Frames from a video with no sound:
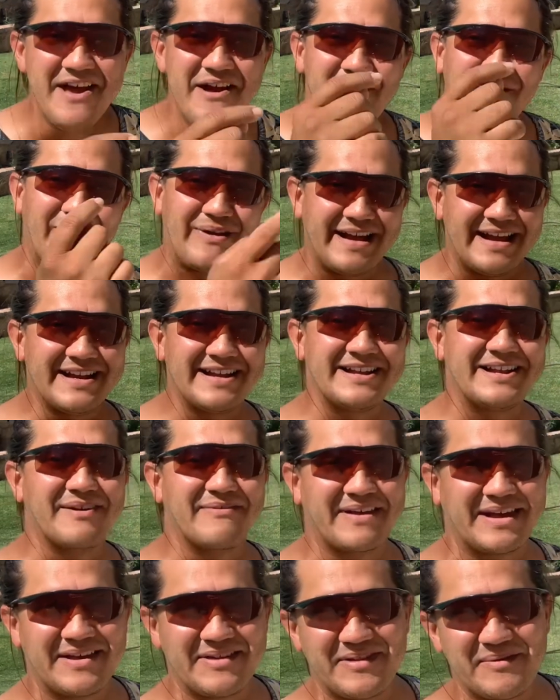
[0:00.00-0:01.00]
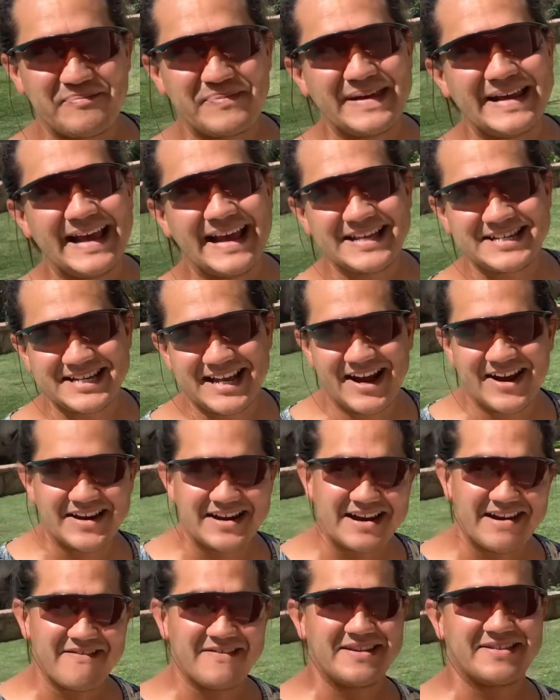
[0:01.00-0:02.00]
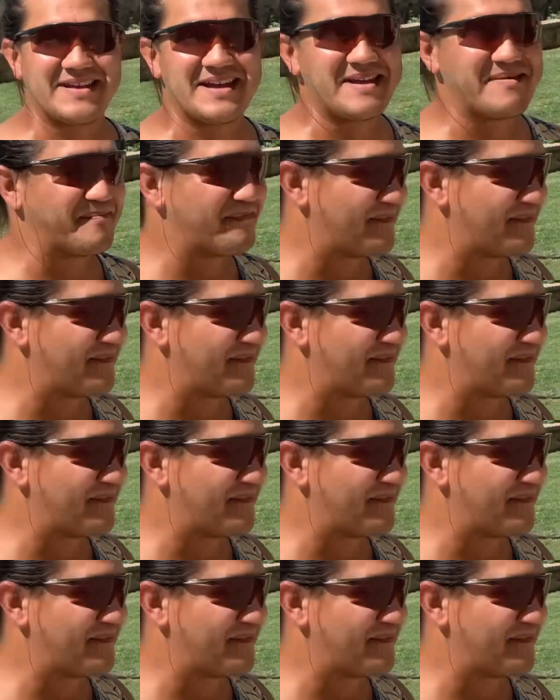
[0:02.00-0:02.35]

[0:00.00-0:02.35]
We ended up getting the pH down and everything,